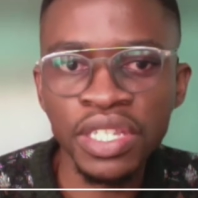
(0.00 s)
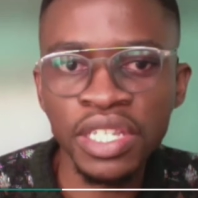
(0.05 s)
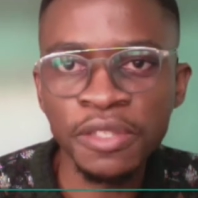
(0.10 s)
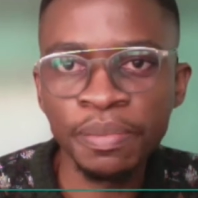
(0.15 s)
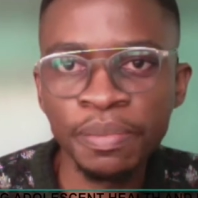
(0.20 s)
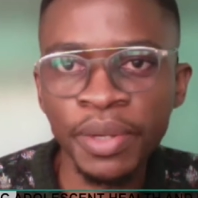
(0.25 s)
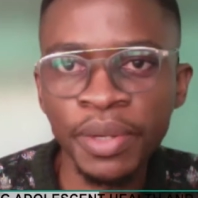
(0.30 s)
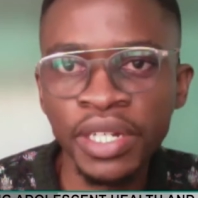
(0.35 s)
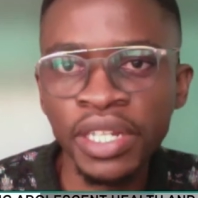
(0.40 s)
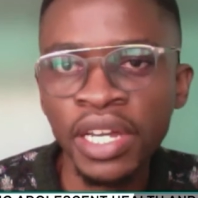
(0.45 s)

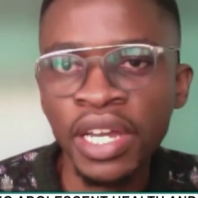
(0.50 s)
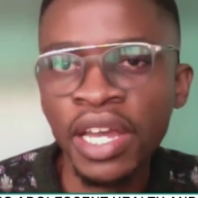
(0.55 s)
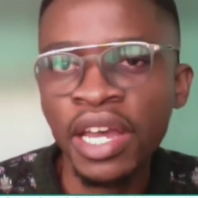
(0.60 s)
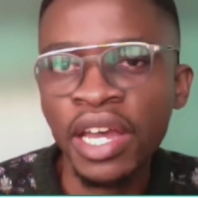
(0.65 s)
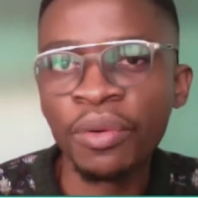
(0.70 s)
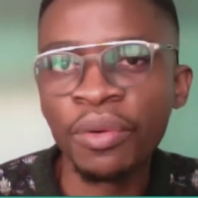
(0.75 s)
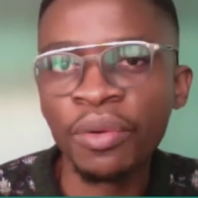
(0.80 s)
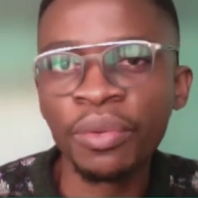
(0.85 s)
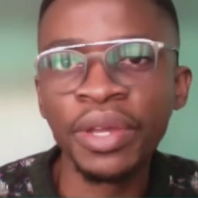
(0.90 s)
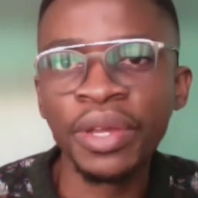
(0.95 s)
but
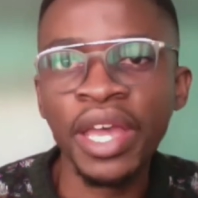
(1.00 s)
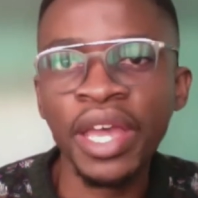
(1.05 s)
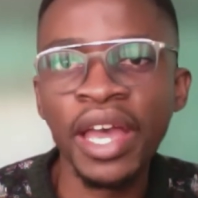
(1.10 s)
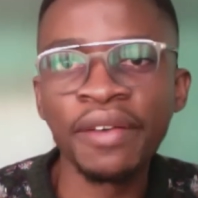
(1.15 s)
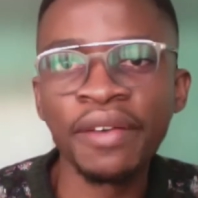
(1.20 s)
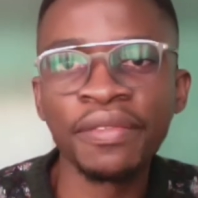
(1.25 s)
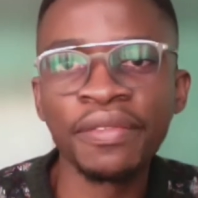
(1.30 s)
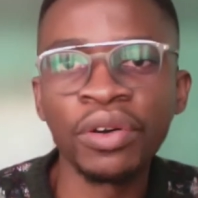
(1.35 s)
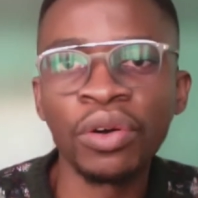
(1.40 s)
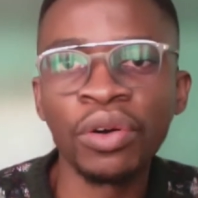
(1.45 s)
we have
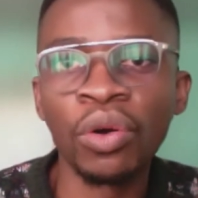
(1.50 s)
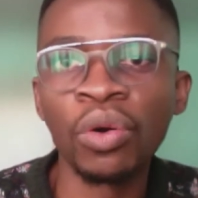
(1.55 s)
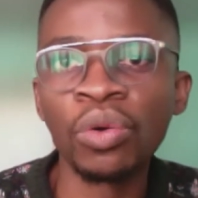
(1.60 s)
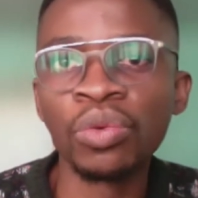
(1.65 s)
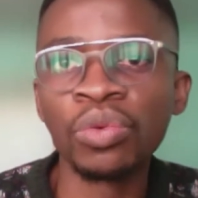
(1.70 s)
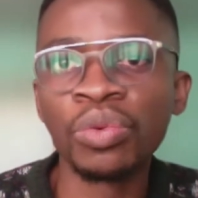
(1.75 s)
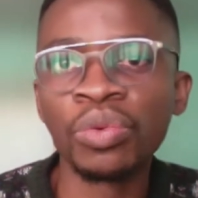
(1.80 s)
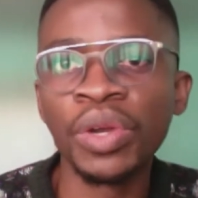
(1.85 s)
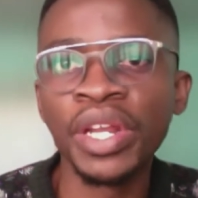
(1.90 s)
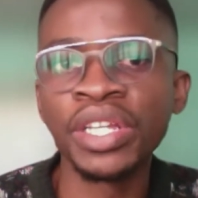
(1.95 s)
a whole
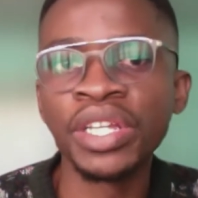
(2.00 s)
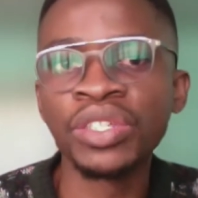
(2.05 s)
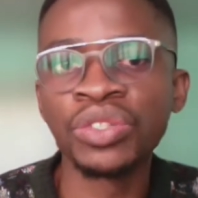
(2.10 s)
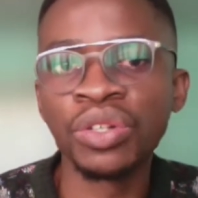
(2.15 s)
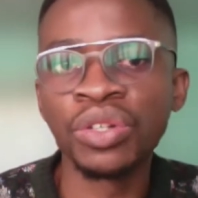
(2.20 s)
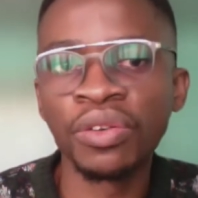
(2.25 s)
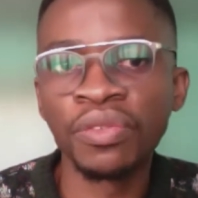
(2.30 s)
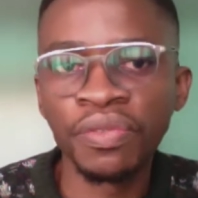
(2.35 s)
range of